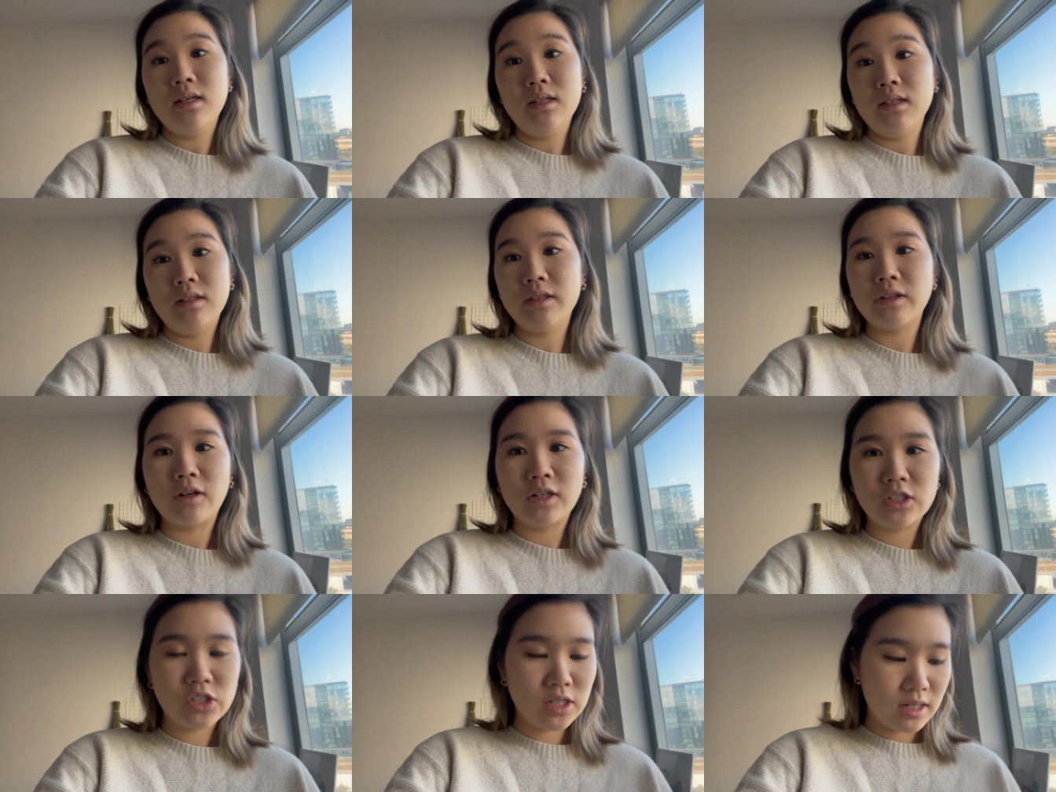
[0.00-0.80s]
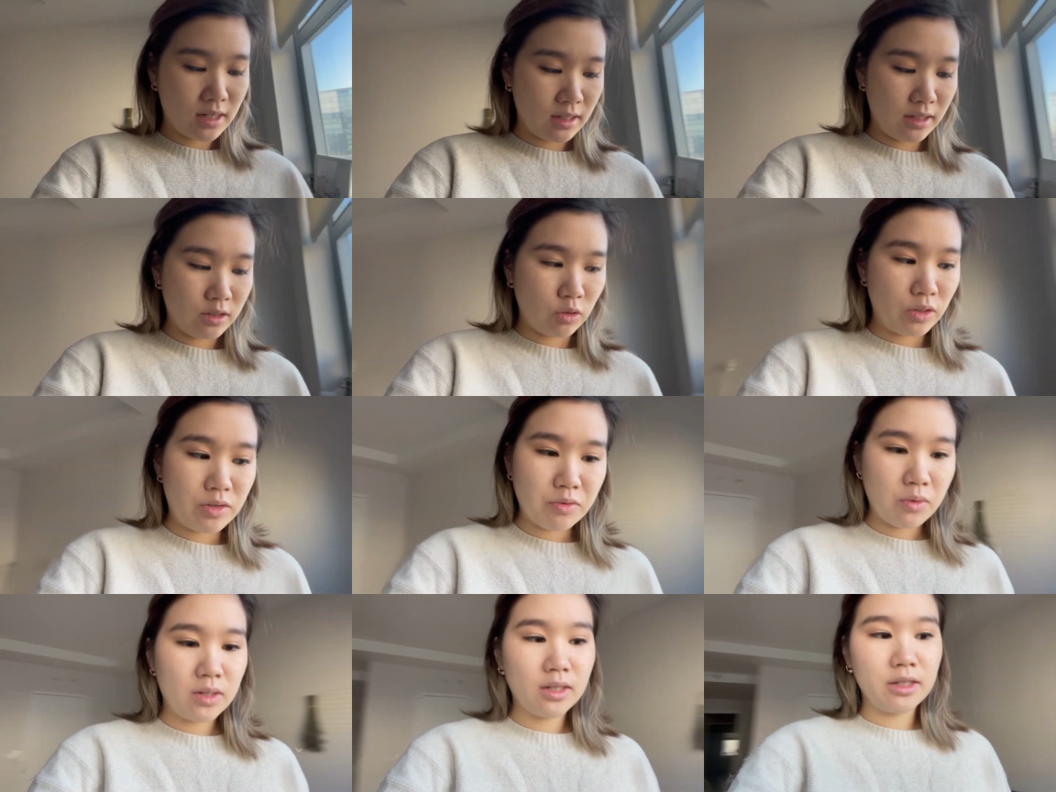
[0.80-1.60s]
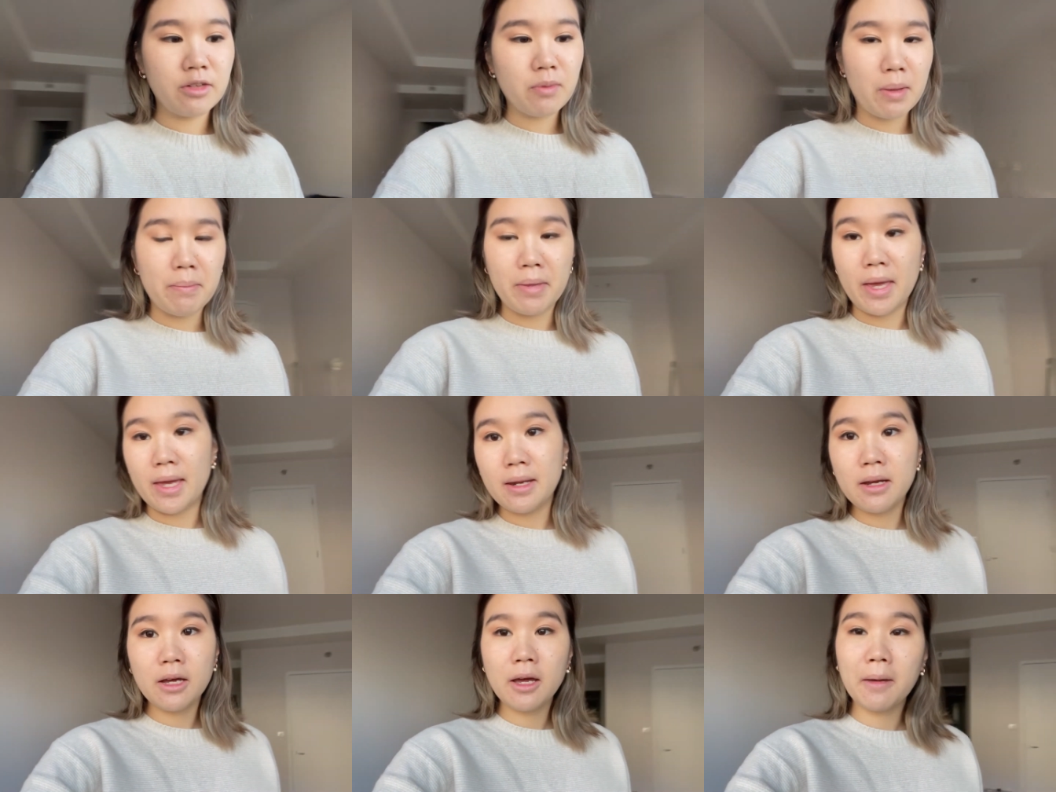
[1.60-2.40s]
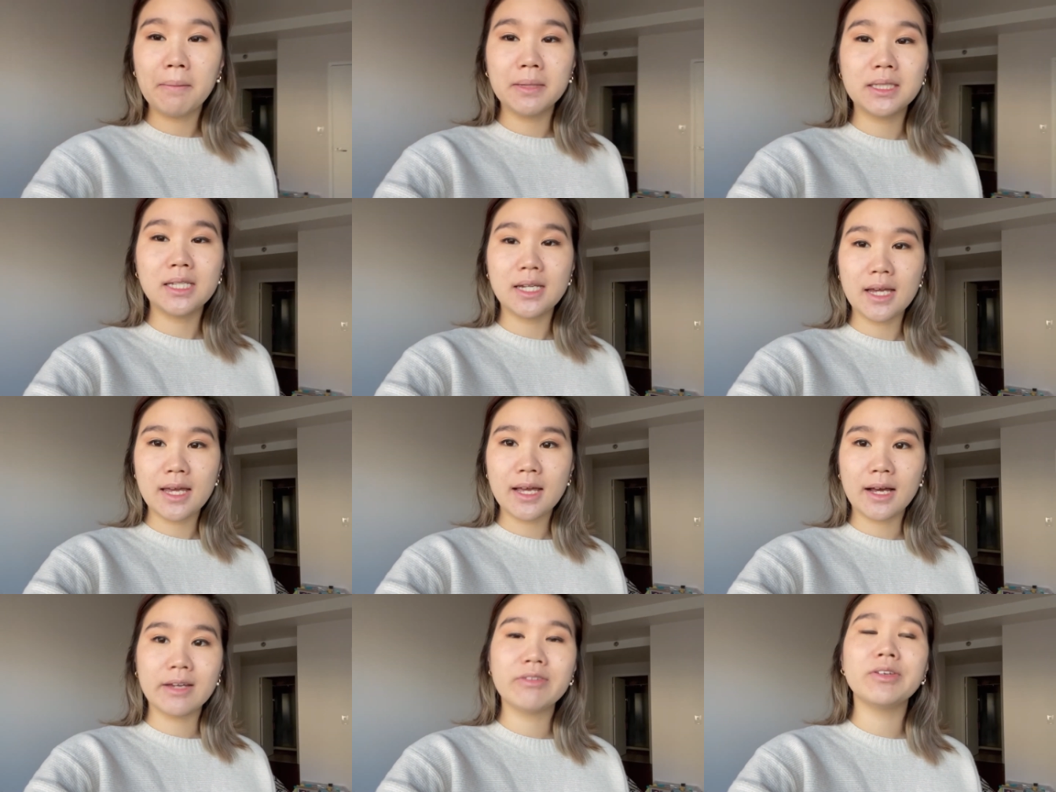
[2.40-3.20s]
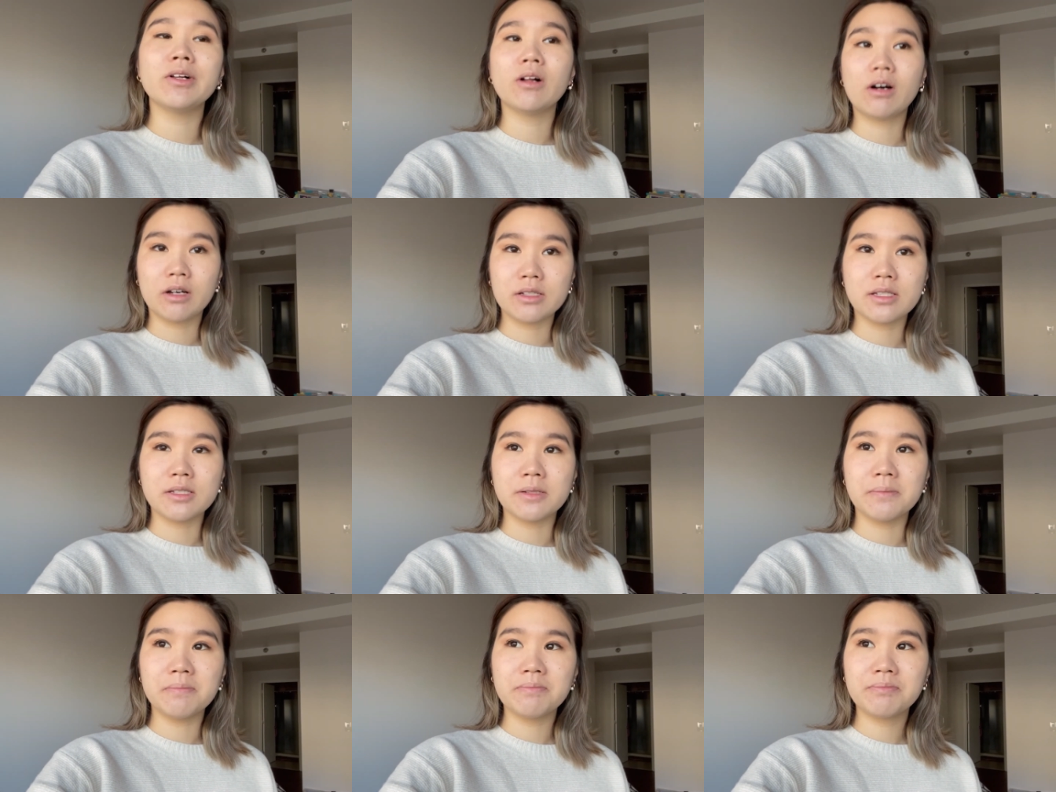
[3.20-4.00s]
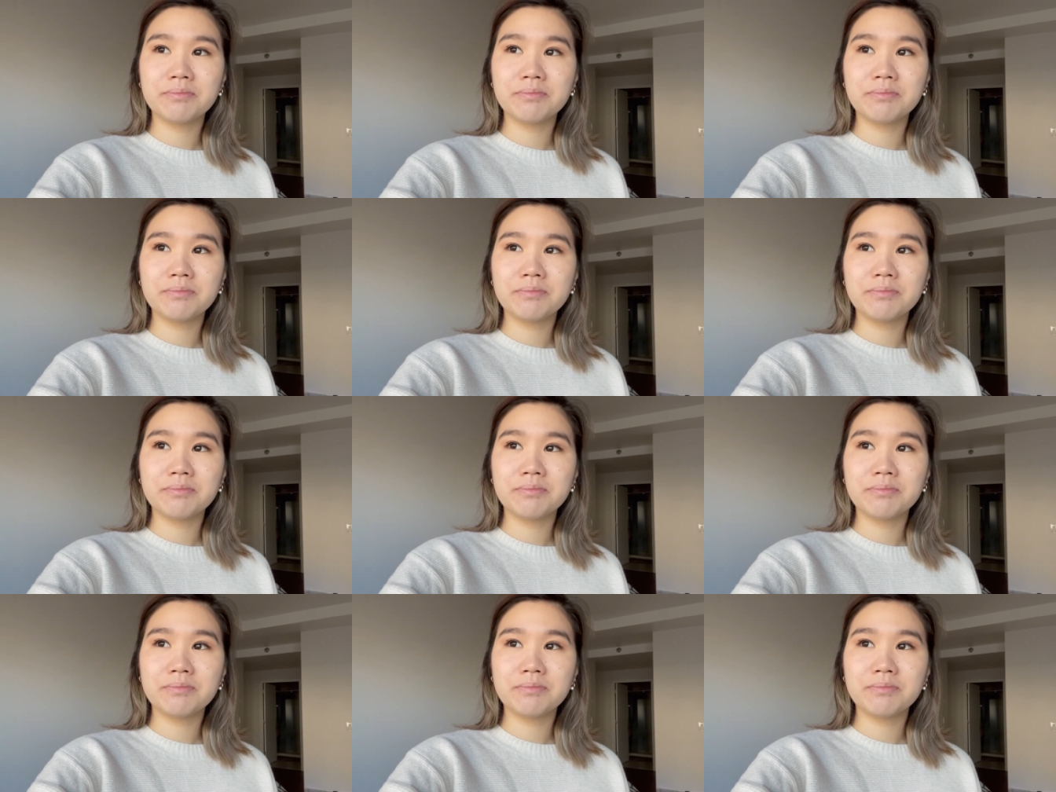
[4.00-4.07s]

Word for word: lethargic. I like don't even want to leave my bed. But today I feel awesome.